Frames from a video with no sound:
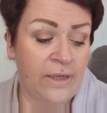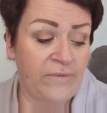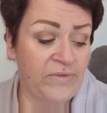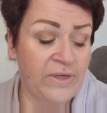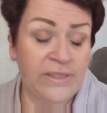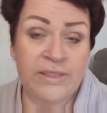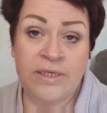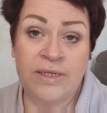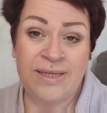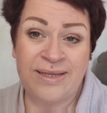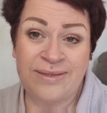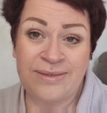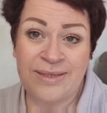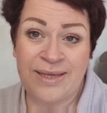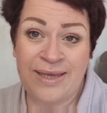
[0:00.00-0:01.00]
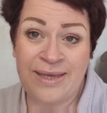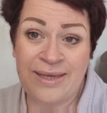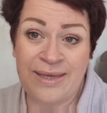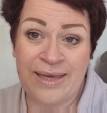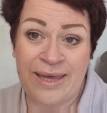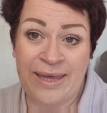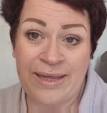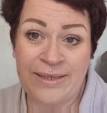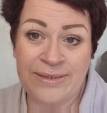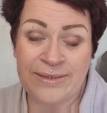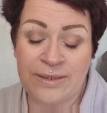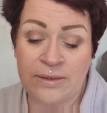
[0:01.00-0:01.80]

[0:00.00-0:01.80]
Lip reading: I haven't had anything to eat yet.